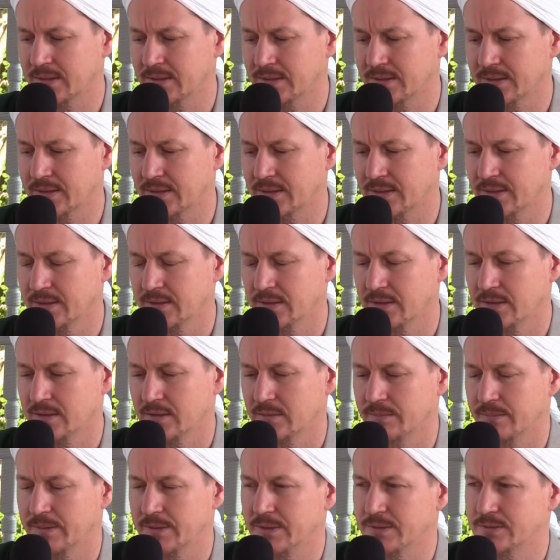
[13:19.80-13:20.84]
that.
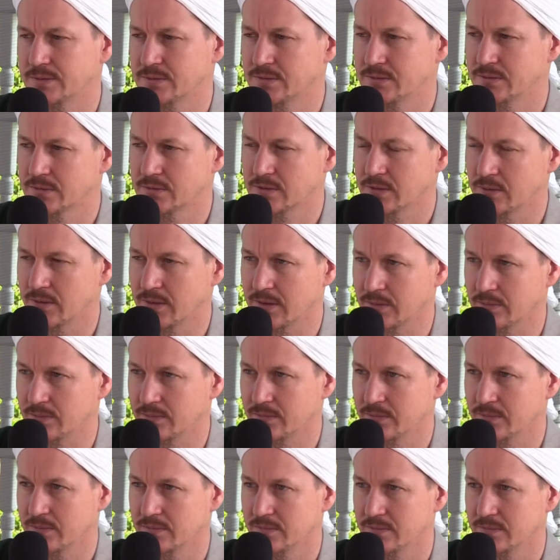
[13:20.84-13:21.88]
But it's so
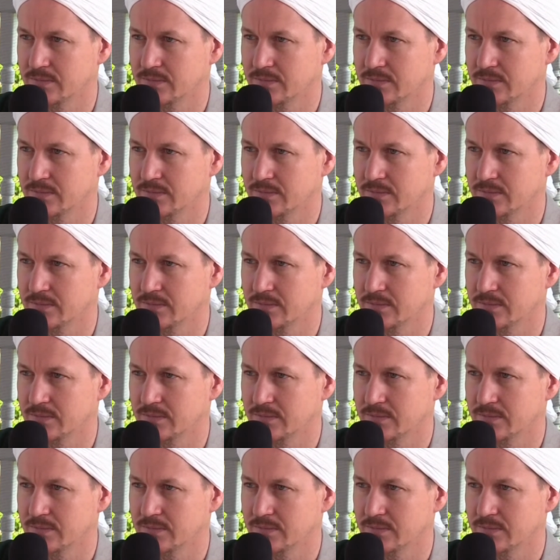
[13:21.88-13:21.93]
helpful,